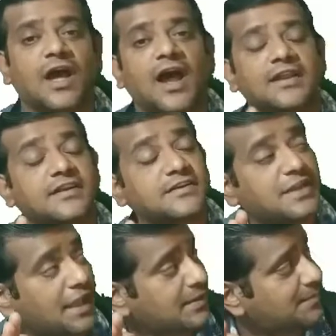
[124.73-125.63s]
at
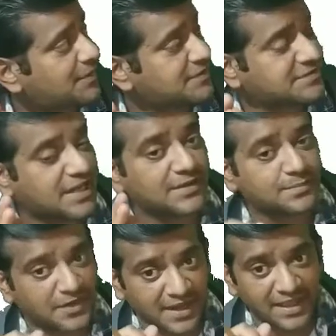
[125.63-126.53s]
10%
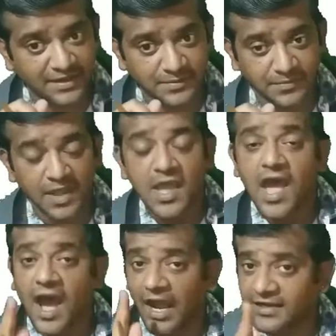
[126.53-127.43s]
per annum
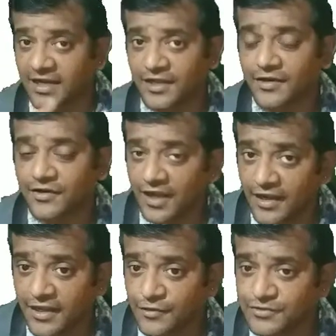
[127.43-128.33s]
under
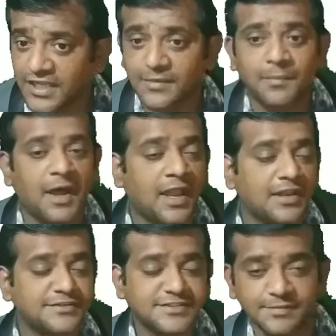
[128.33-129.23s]
reducing
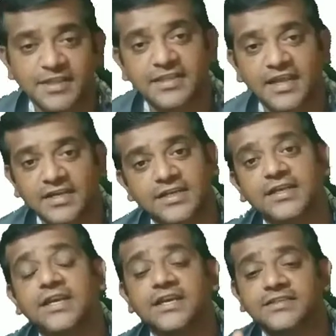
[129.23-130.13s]
balance method.
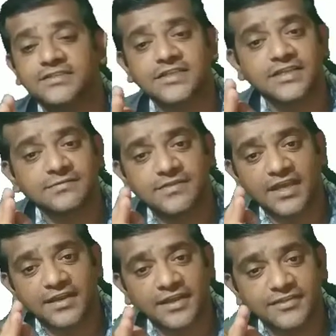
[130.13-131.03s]
See, there
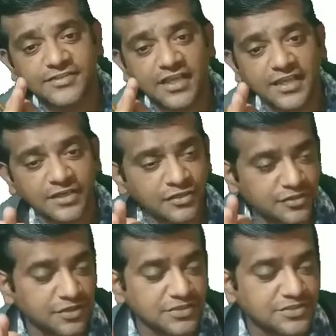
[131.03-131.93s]
is a
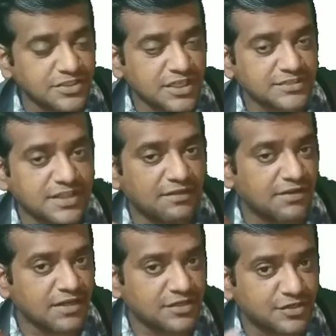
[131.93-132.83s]
interest he has given.
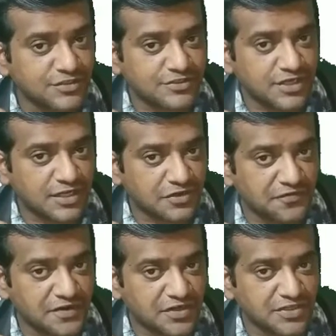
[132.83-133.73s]
Interest rate of
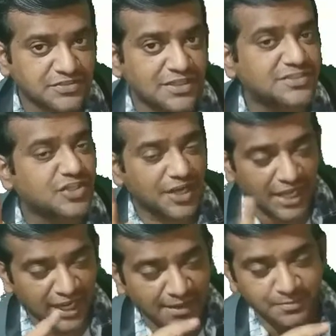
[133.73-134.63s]
interest is
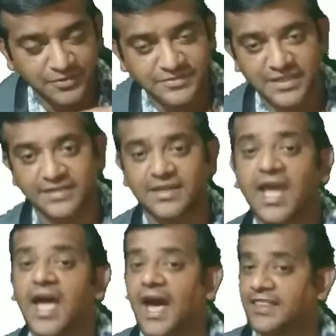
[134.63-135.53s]
9%.
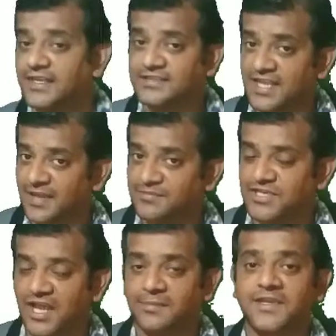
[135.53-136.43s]
At the same
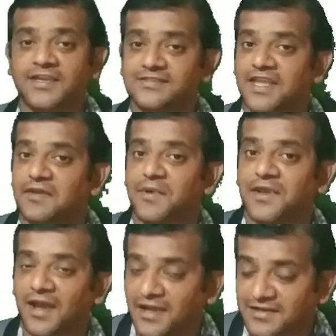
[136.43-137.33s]
time, he has given
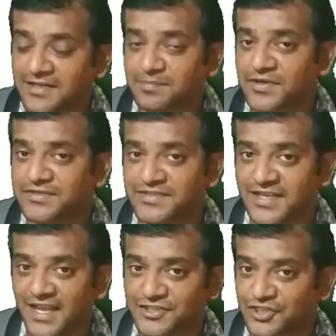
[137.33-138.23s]
a
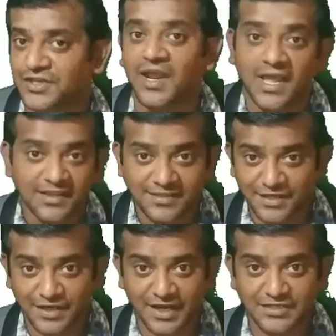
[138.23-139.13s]
depreciation. The
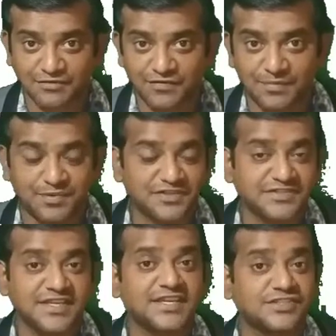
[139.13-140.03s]
rate of
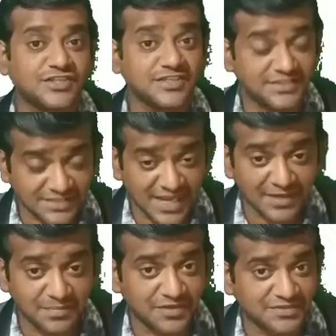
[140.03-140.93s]
depreciation is
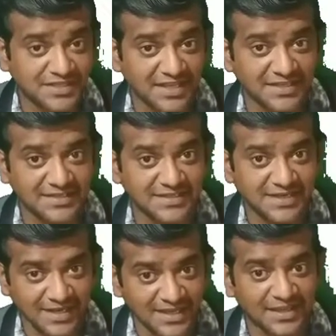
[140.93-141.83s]
10%.
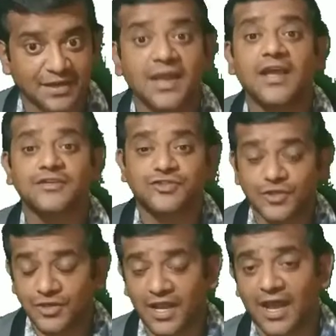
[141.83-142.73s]
Clear? So
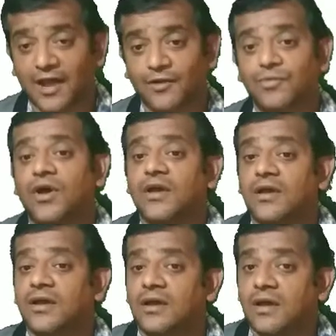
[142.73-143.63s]
now
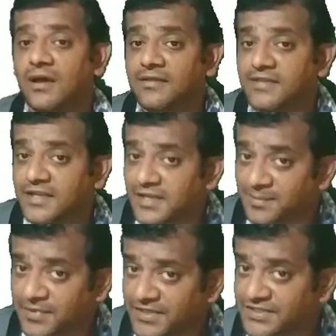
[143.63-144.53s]
the
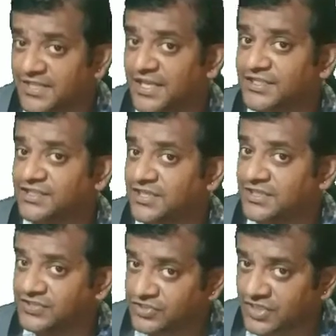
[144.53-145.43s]
depreciation
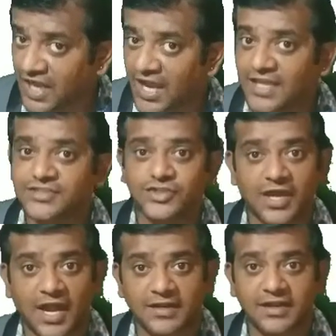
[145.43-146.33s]
is charged
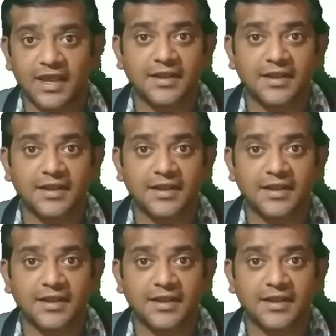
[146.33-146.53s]
under